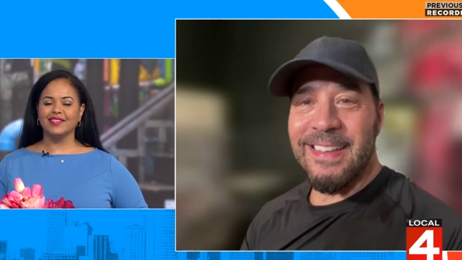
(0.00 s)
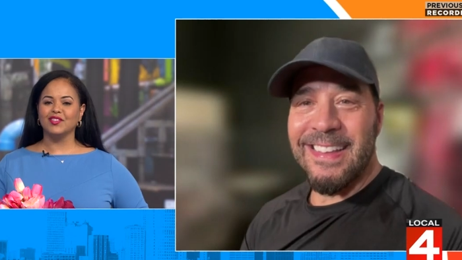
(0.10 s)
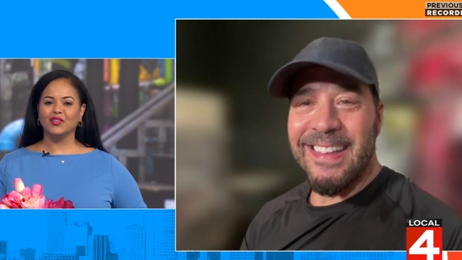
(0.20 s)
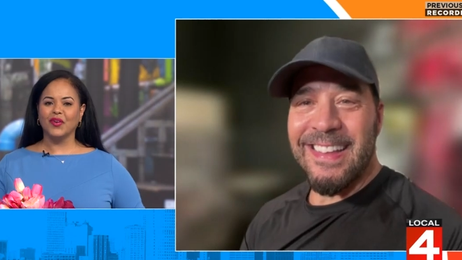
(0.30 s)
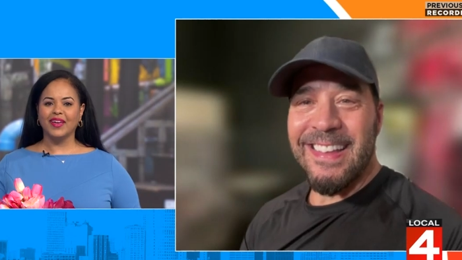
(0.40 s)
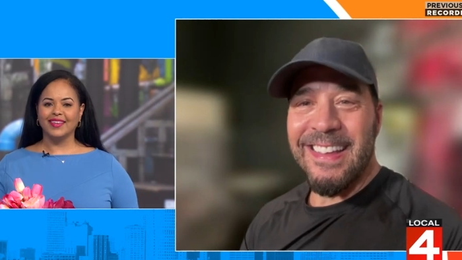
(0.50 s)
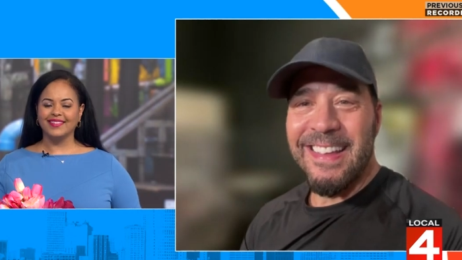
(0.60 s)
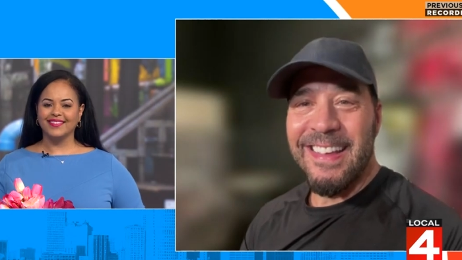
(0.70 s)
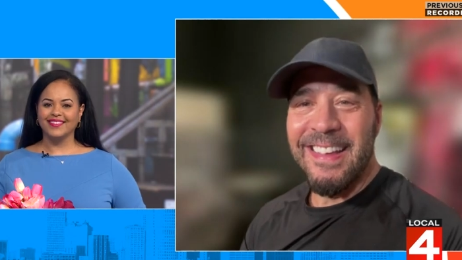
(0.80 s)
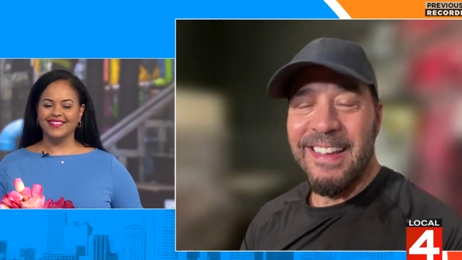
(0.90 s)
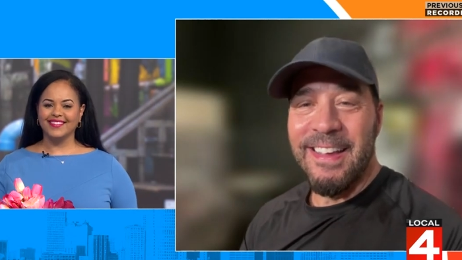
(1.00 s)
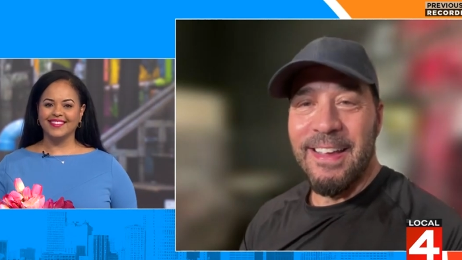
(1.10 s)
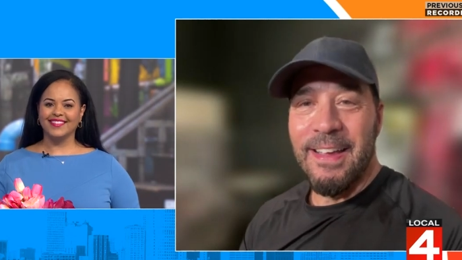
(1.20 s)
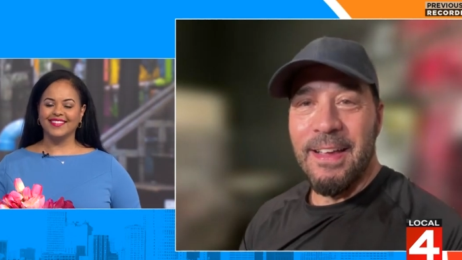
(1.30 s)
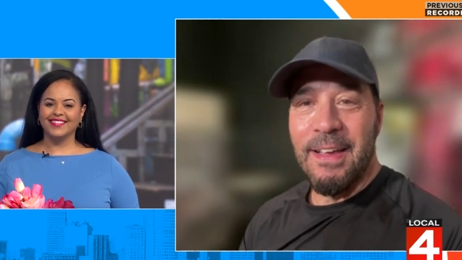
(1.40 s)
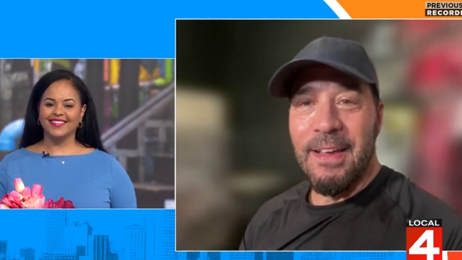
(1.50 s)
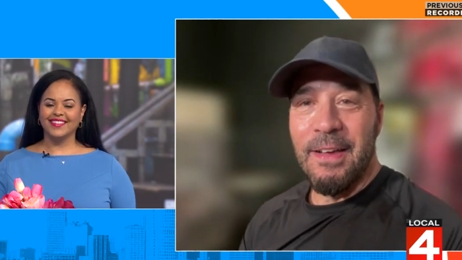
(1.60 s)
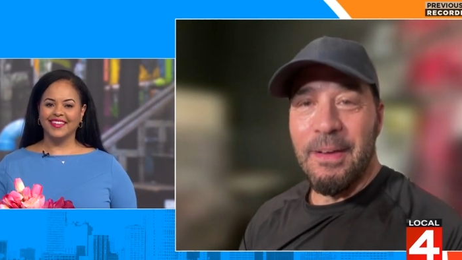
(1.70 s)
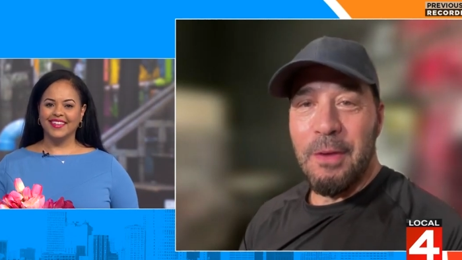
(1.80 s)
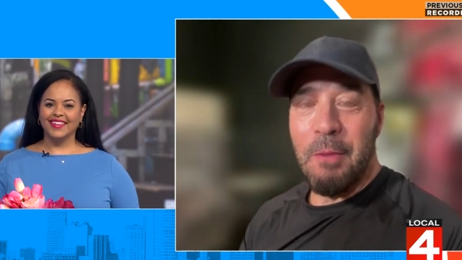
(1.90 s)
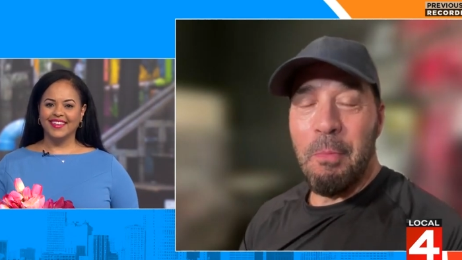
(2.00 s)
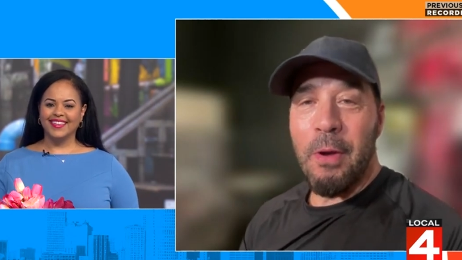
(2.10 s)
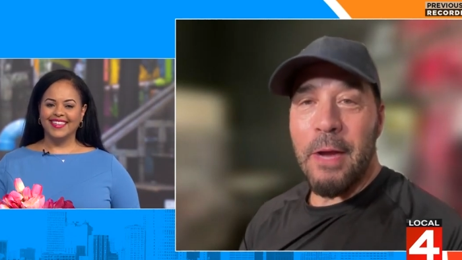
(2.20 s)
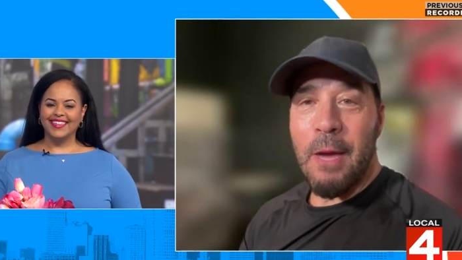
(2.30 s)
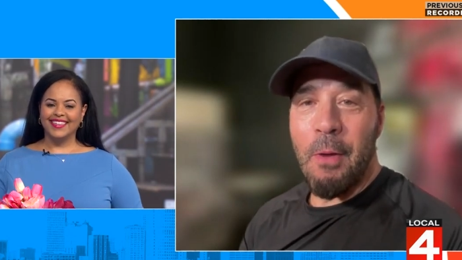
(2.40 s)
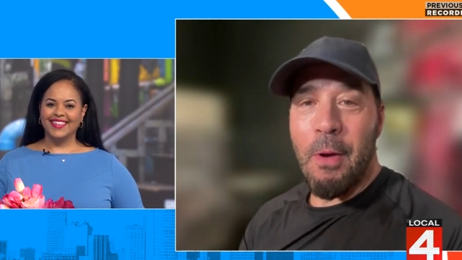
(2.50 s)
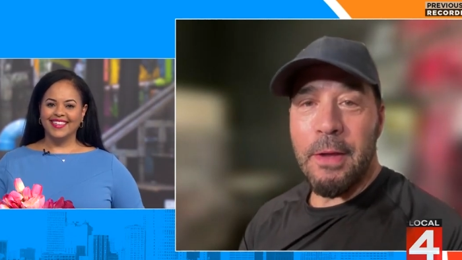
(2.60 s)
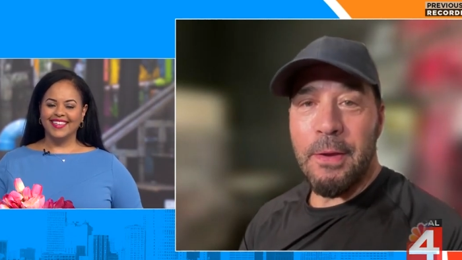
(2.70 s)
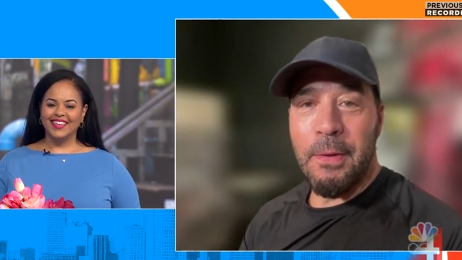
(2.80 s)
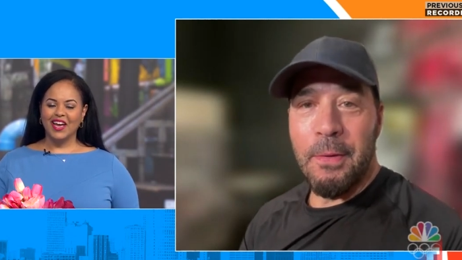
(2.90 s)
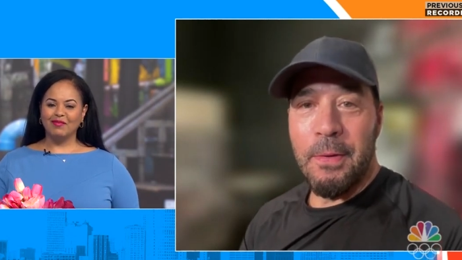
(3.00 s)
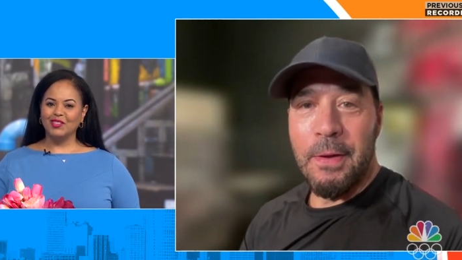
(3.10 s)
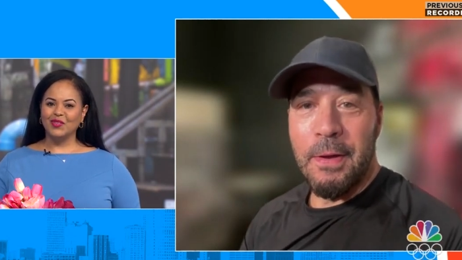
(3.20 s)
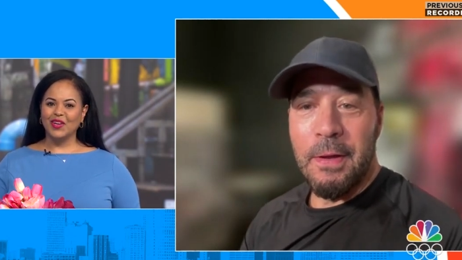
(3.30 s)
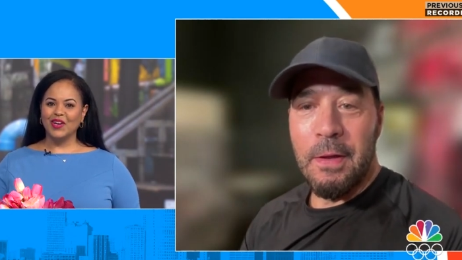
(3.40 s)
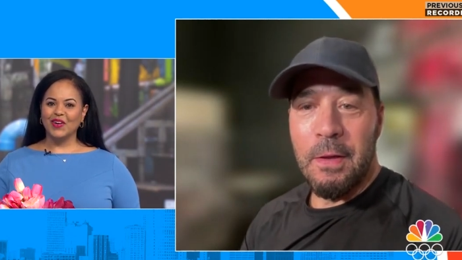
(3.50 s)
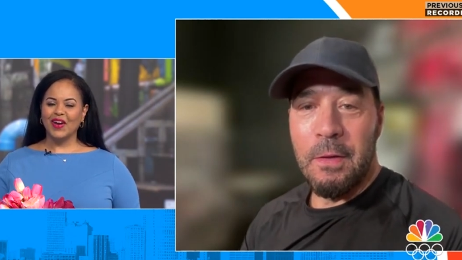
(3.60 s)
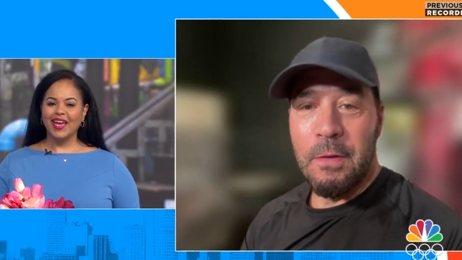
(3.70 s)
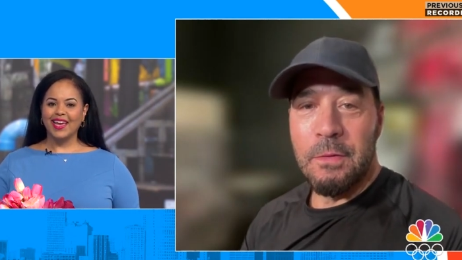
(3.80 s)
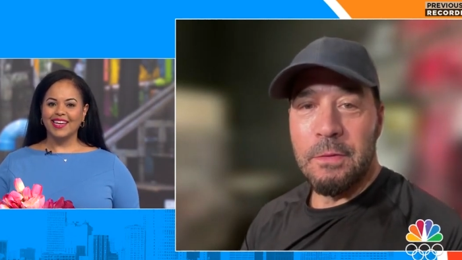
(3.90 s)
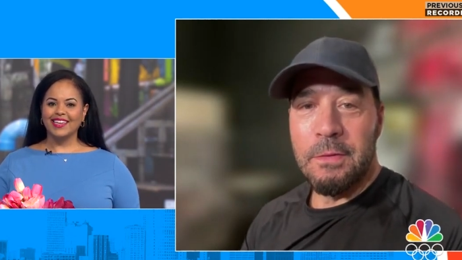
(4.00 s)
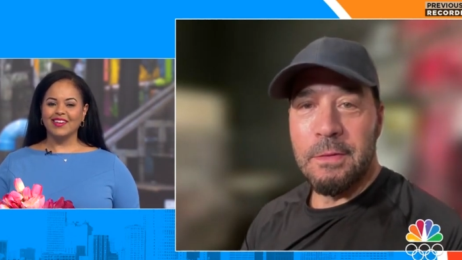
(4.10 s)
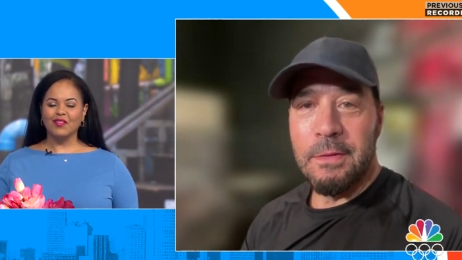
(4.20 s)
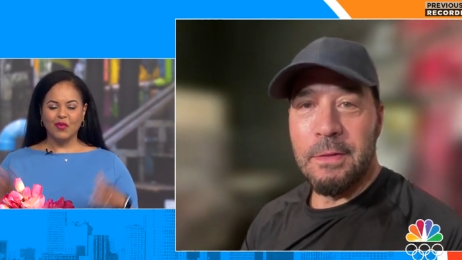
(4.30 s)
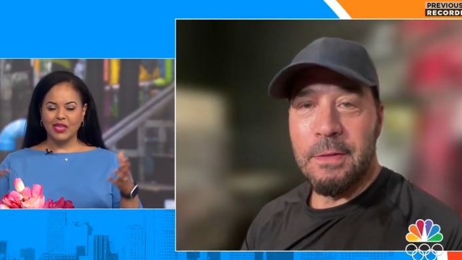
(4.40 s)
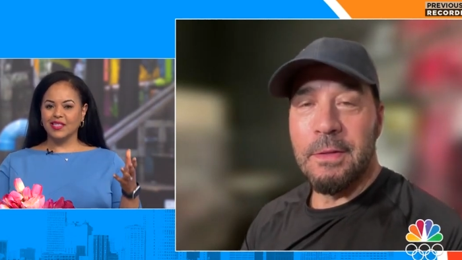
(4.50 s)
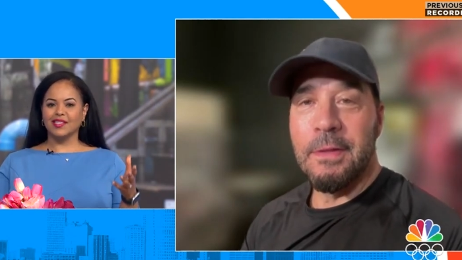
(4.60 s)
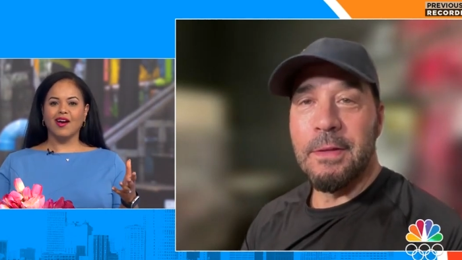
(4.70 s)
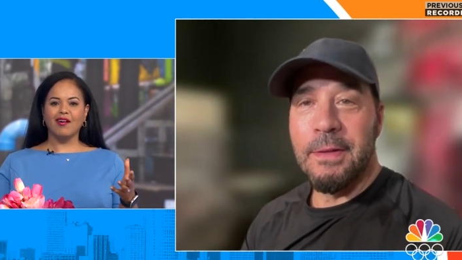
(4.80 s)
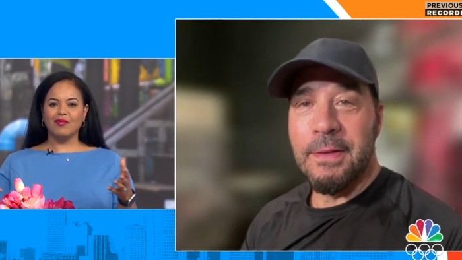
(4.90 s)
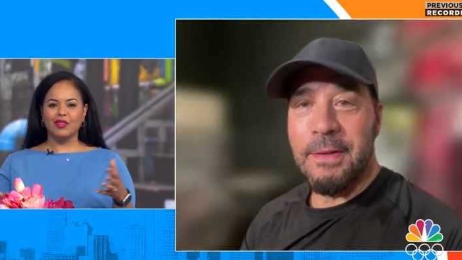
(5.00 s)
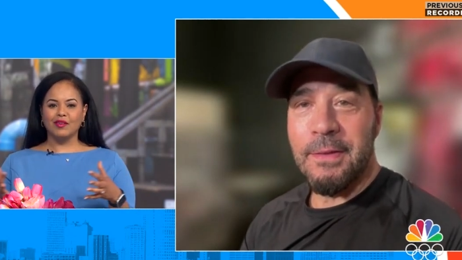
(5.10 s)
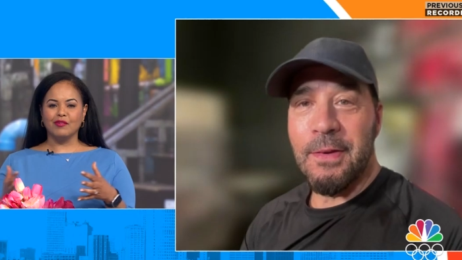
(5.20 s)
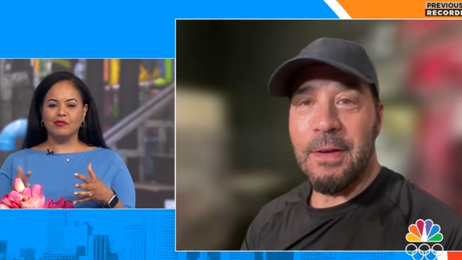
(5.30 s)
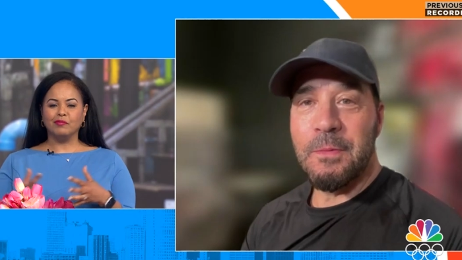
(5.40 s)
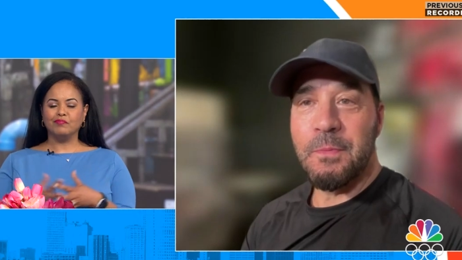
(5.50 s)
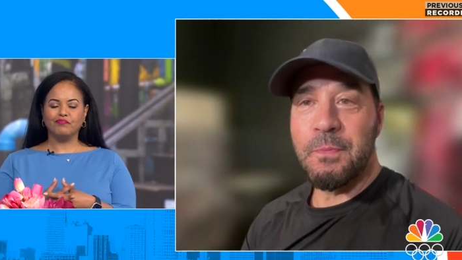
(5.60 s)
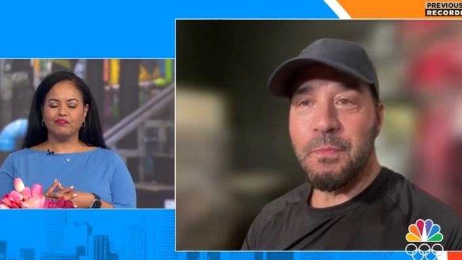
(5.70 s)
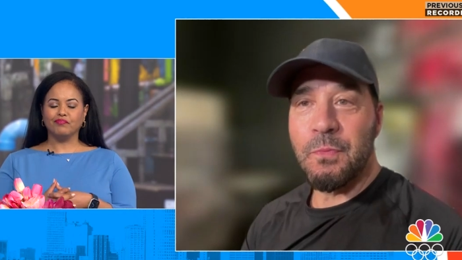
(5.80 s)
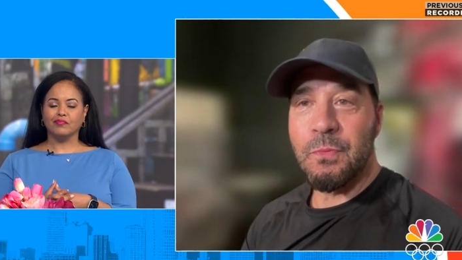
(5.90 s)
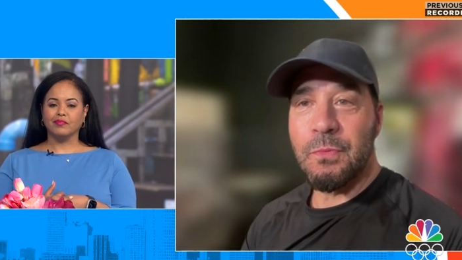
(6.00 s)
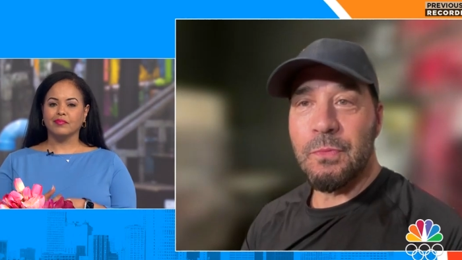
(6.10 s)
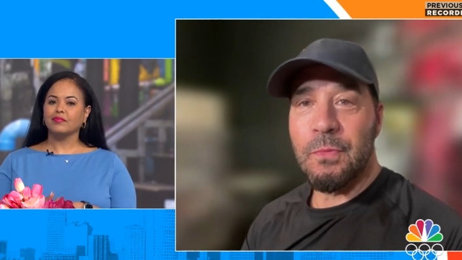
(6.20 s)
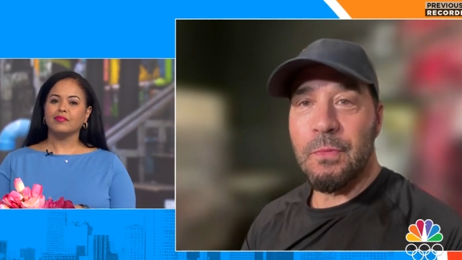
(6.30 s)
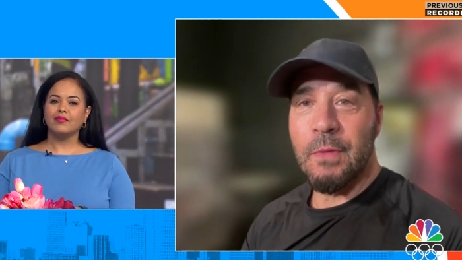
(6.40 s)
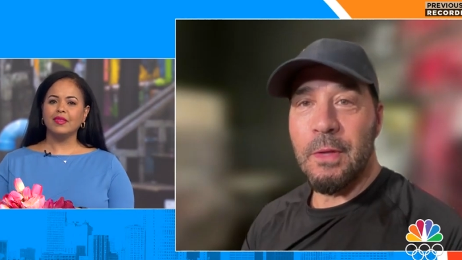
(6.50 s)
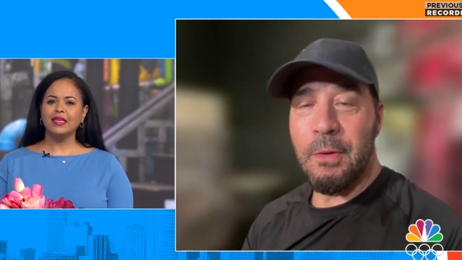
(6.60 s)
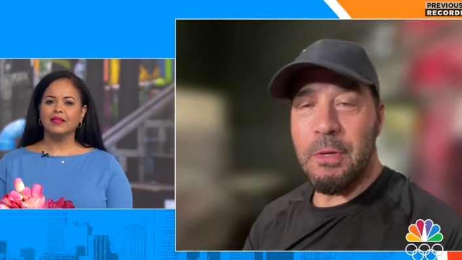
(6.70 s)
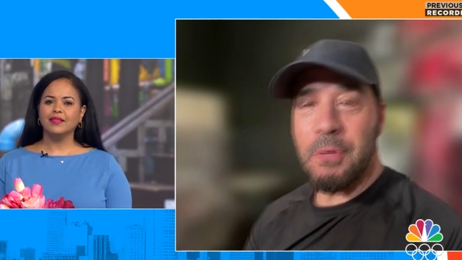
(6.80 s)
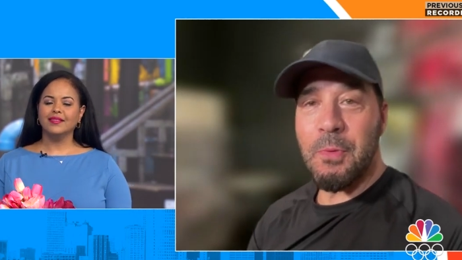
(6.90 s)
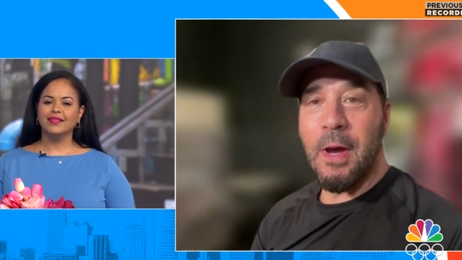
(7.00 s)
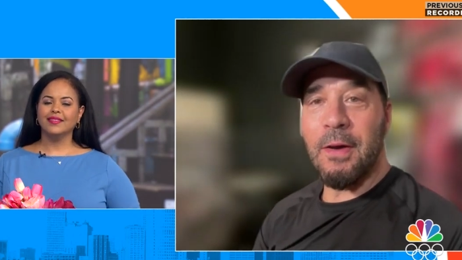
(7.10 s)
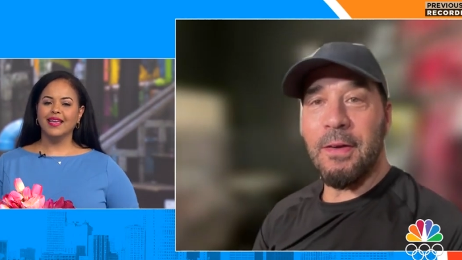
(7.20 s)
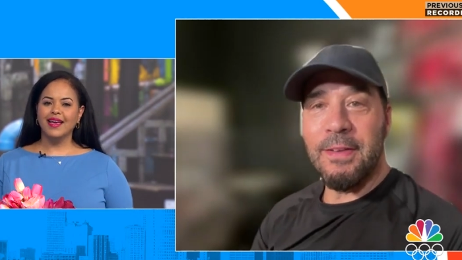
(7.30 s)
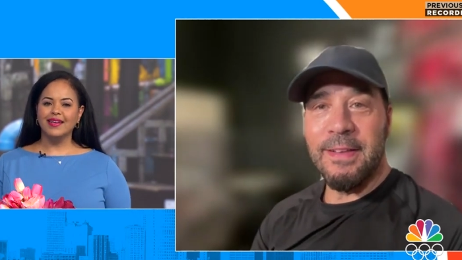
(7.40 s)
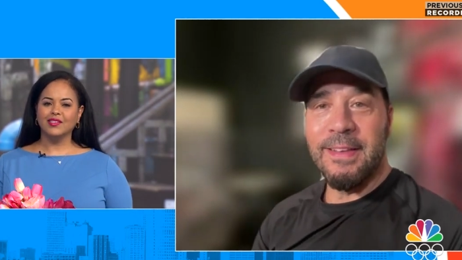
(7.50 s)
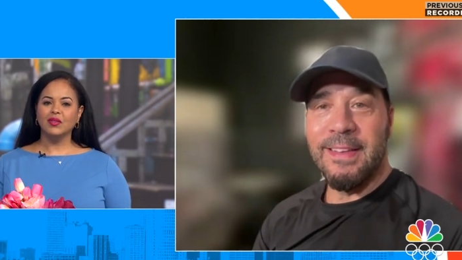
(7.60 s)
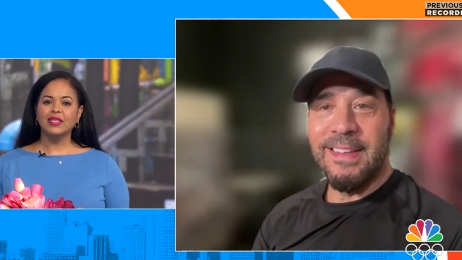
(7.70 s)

Speaker 1: in Detroit.
Speaker 2: Good morning. How are you?
Speaker 1: I'm doing great, and great to talk with you.
Speaker 2: You as well.
Speaker 1: Yeah, so